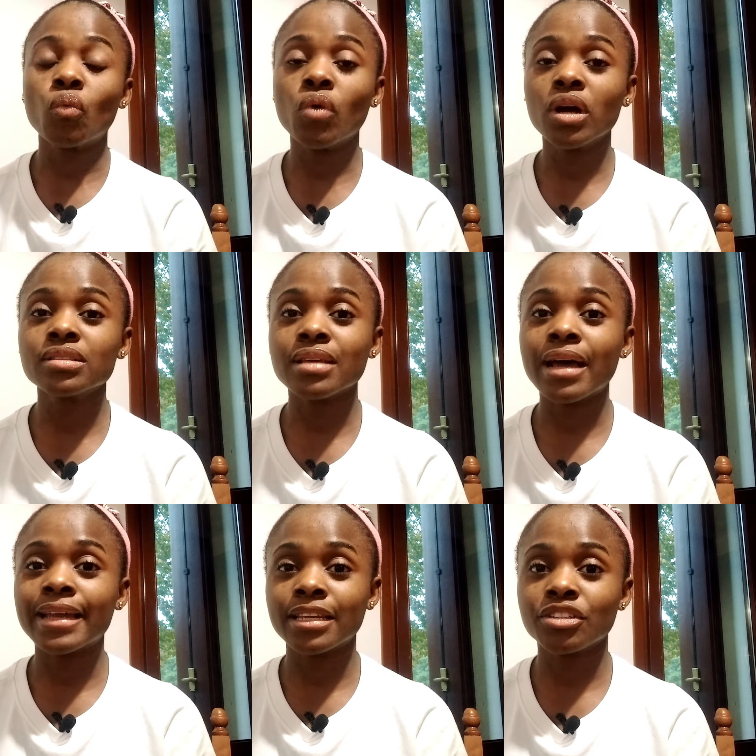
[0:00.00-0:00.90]
What
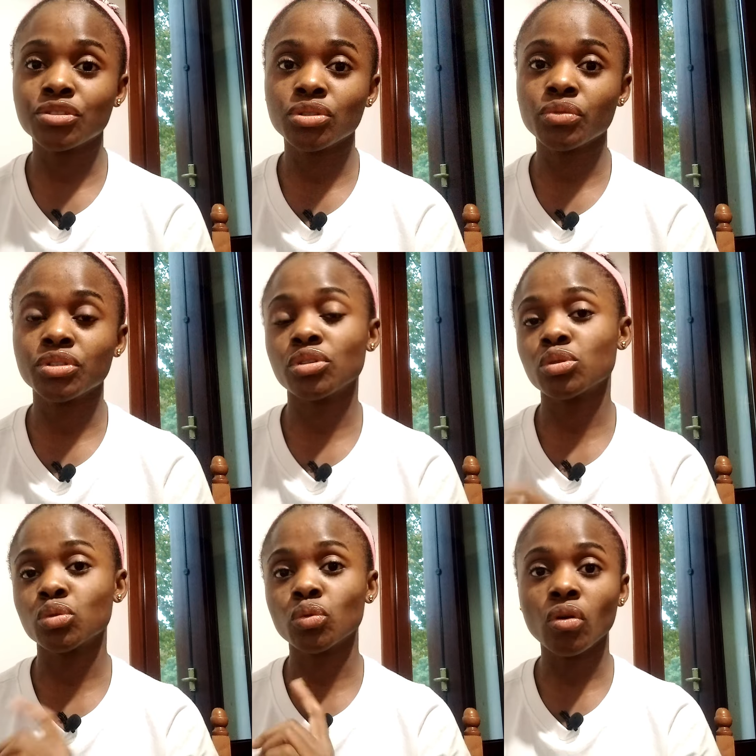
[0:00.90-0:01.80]
I need to do is
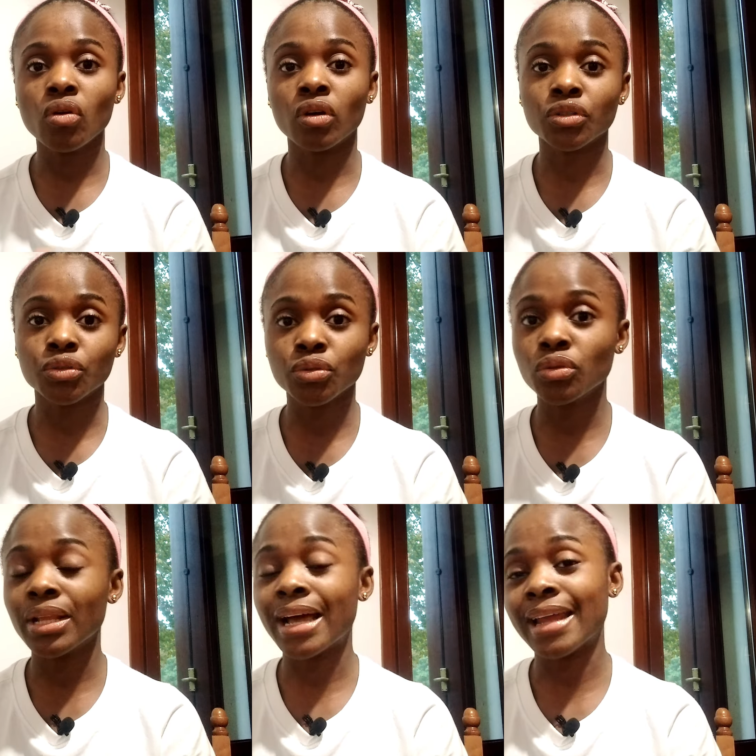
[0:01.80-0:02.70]
just to go on
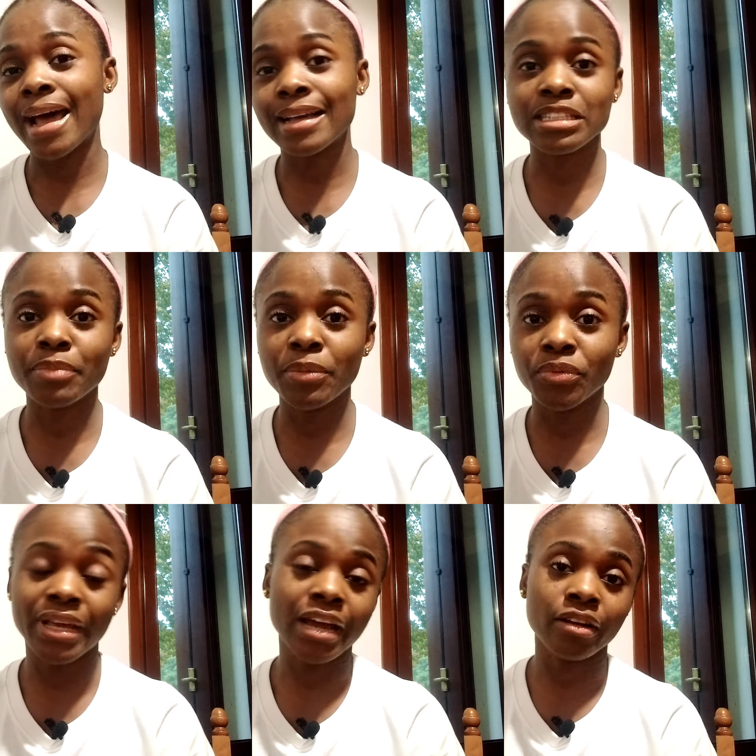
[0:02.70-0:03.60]
Google and ask
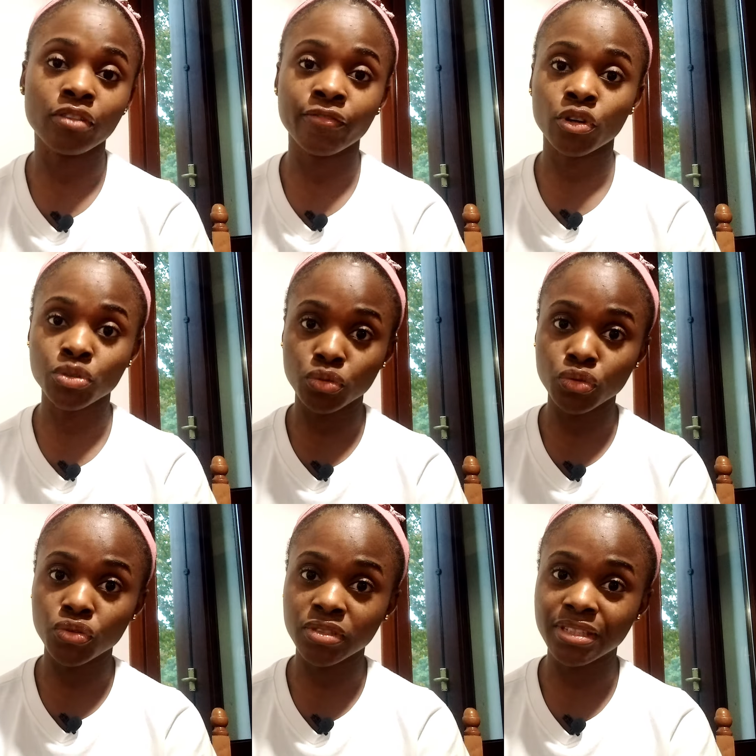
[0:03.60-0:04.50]
people that have also
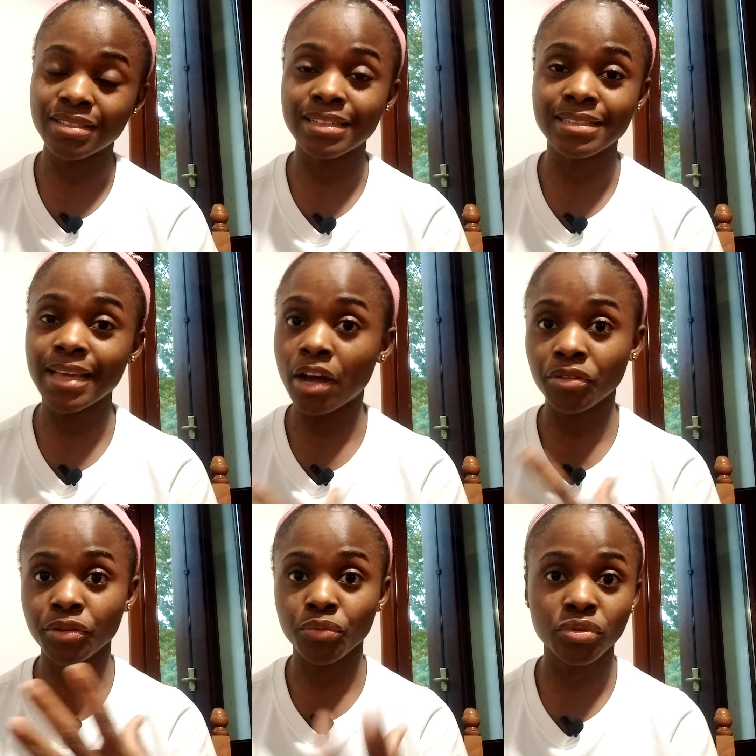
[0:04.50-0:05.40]
used it and see how
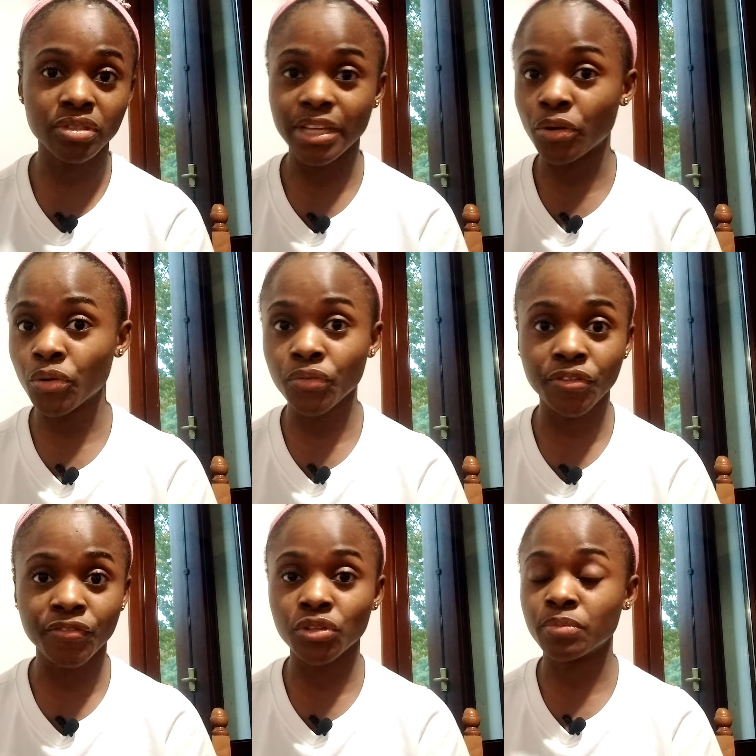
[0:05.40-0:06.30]
they wrote their own
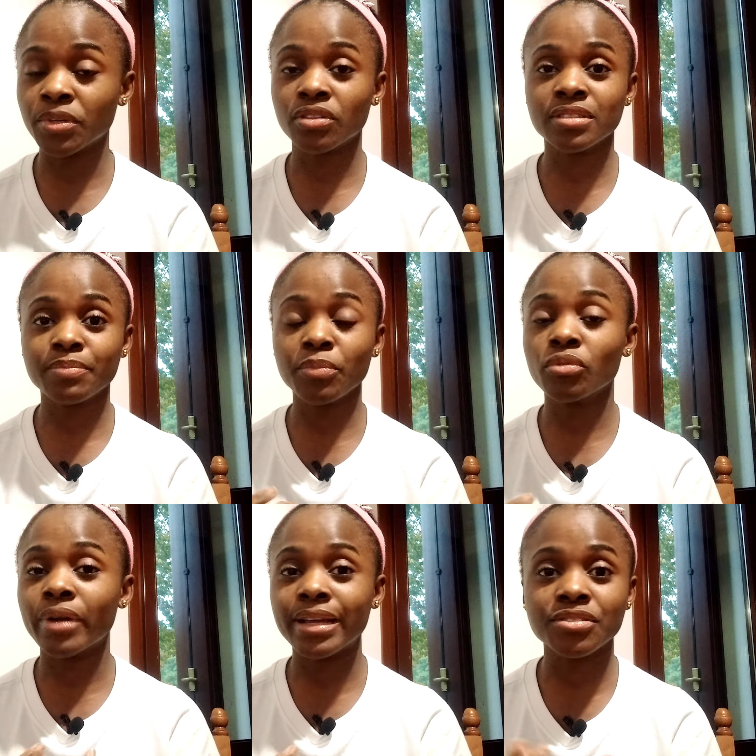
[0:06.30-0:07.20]
reviews because
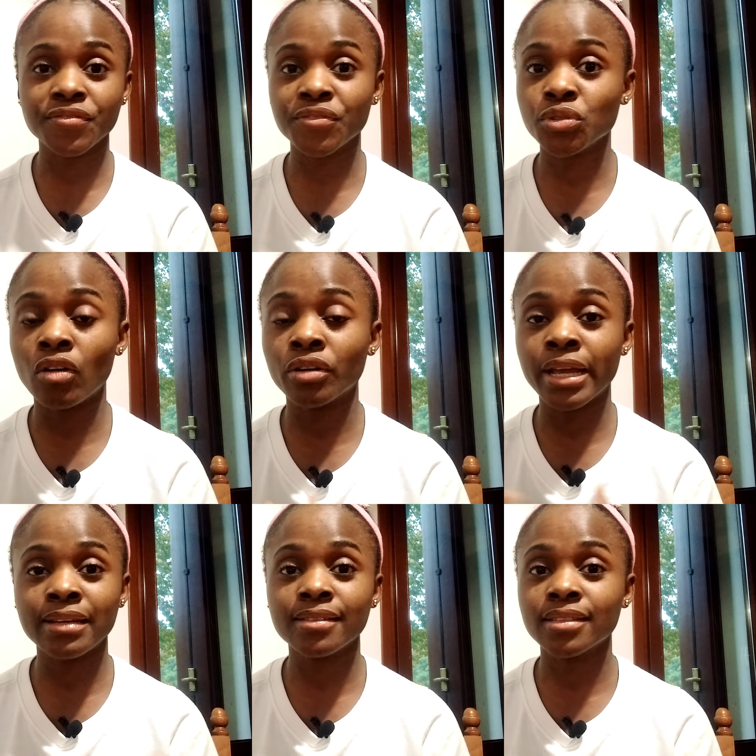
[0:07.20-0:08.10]
people write reviews on
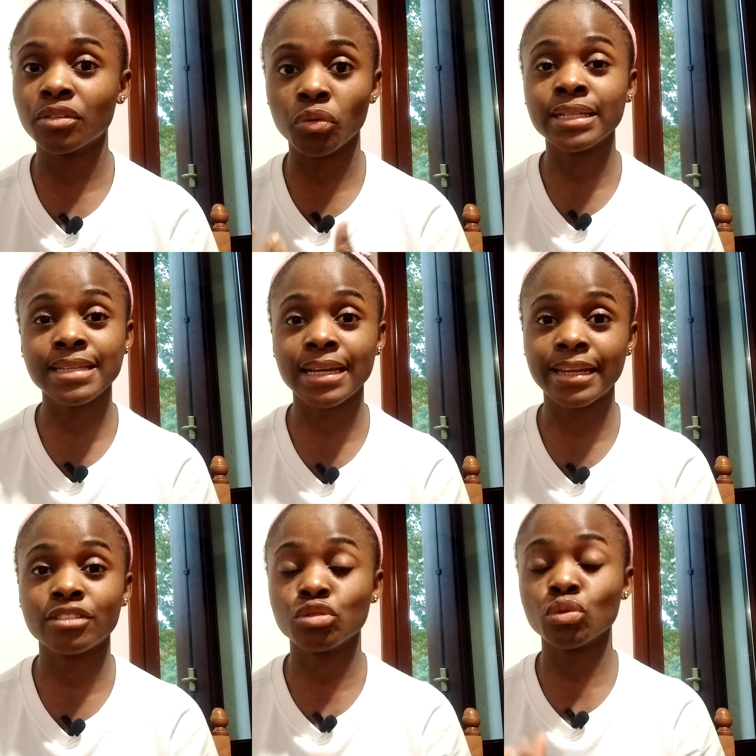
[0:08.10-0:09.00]
anything on
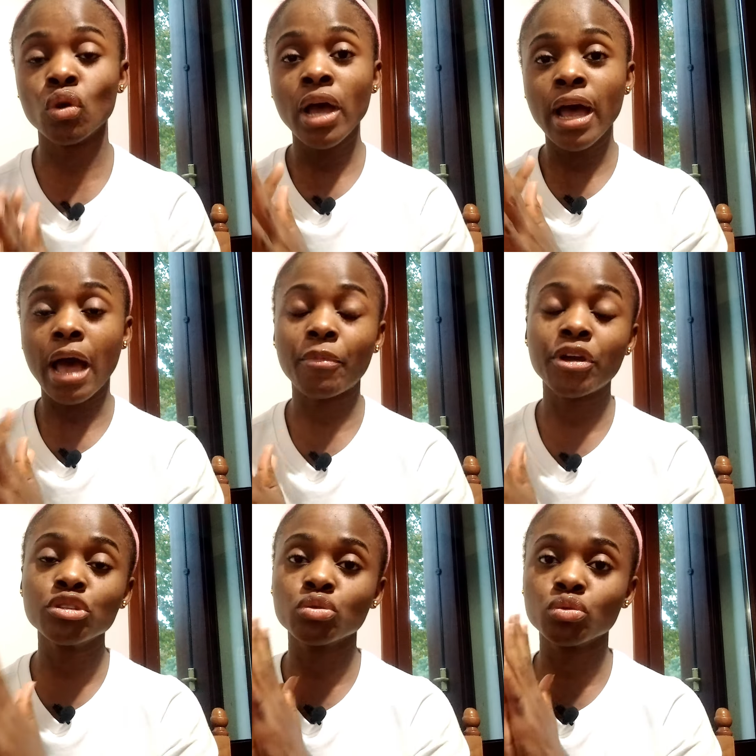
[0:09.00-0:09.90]
internet. So I'm
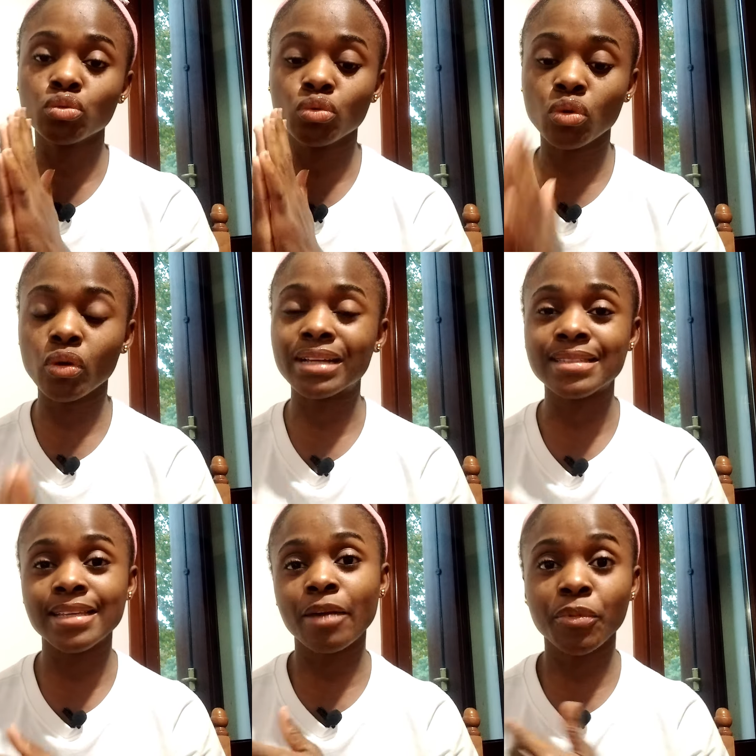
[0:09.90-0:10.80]
going to go and
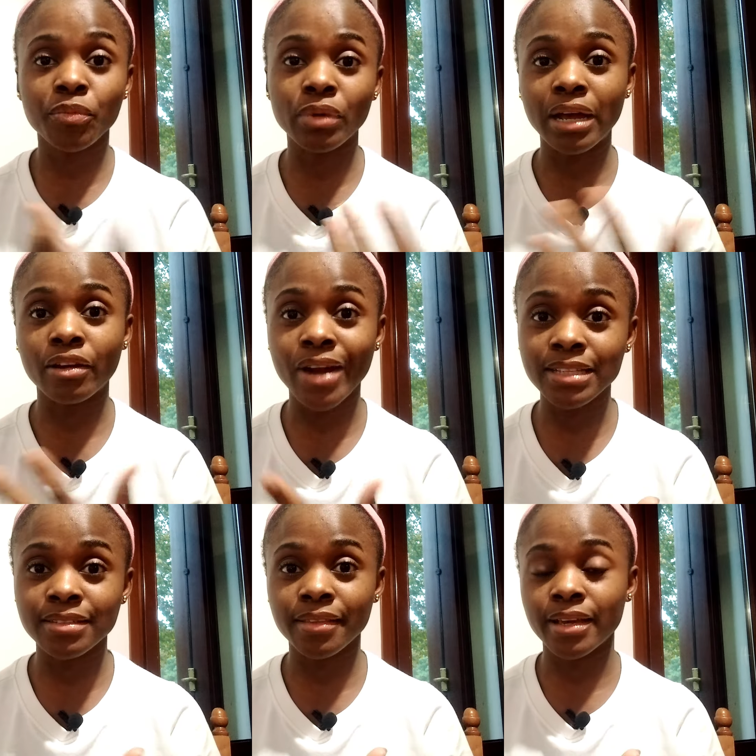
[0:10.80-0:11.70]
see how people are
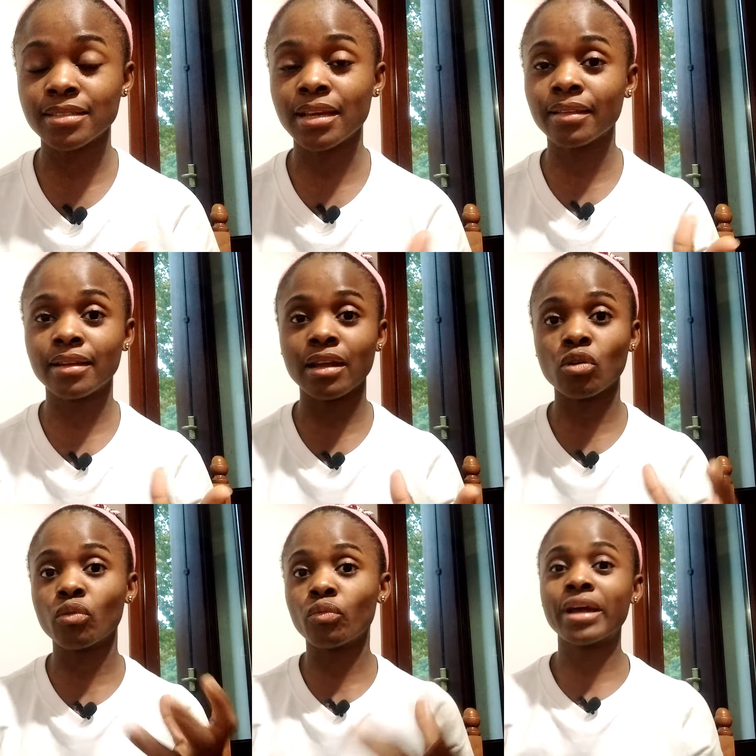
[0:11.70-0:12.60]
writing theirs and then I
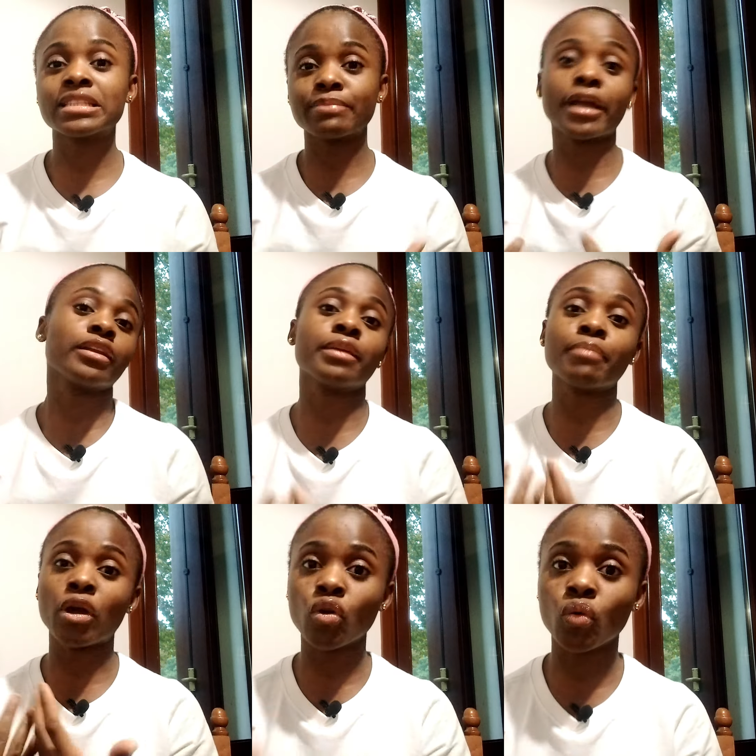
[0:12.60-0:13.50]
will write mine
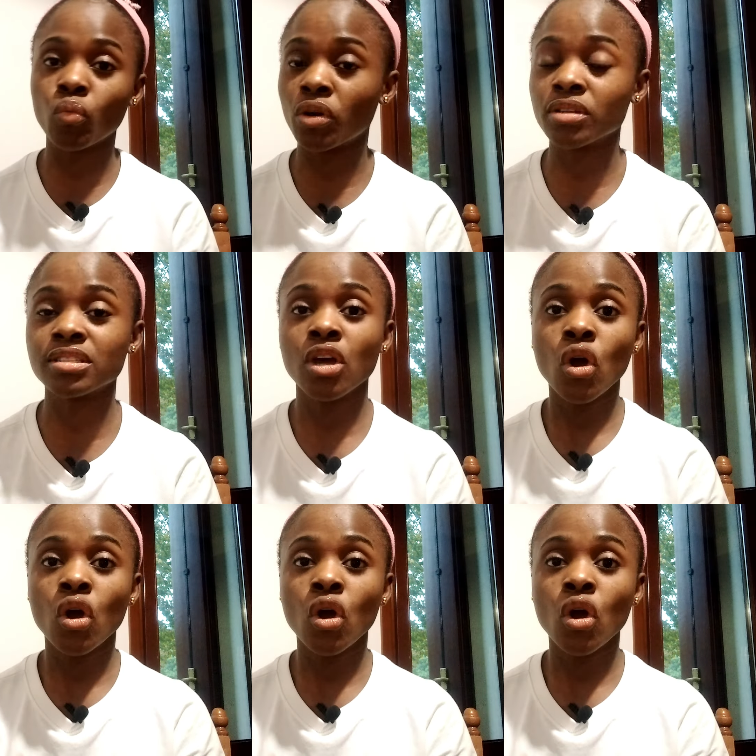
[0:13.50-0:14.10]
in my own words